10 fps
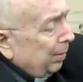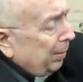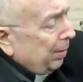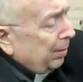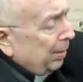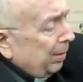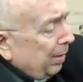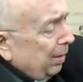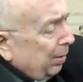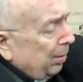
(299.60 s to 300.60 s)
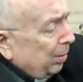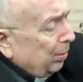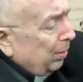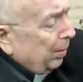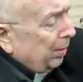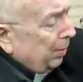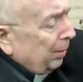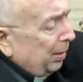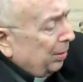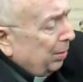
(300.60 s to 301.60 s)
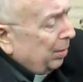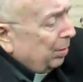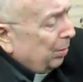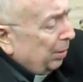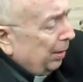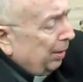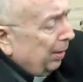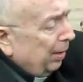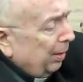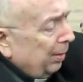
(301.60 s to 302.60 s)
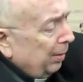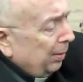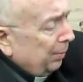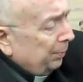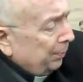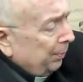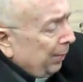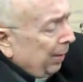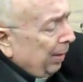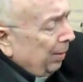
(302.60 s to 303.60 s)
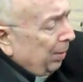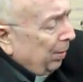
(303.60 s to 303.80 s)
Because it also also the temptation is to think that, then, you